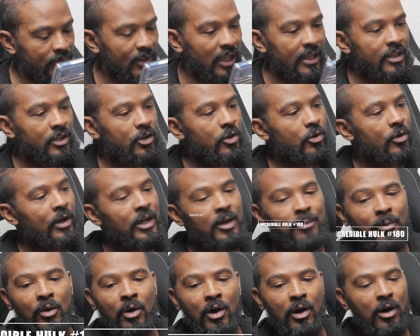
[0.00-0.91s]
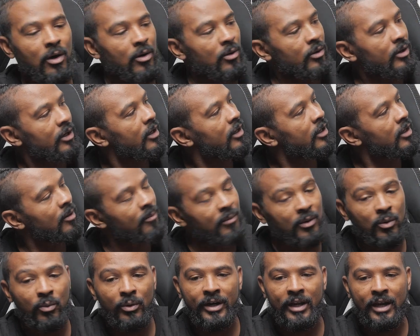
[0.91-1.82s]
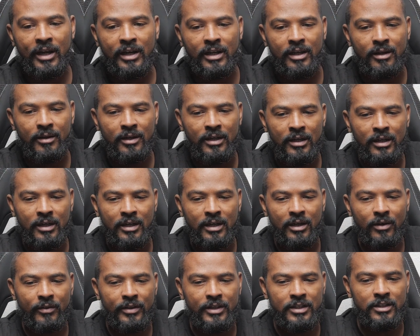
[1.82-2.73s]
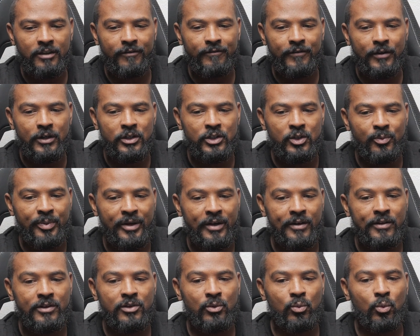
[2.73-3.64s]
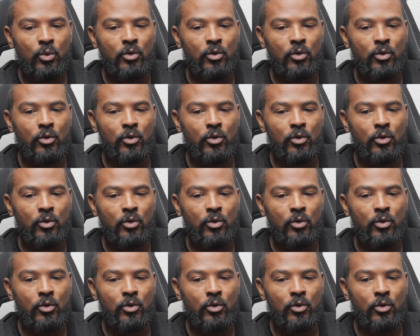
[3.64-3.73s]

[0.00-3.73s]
Incredible Hulk number 180. Now this is the first appearance of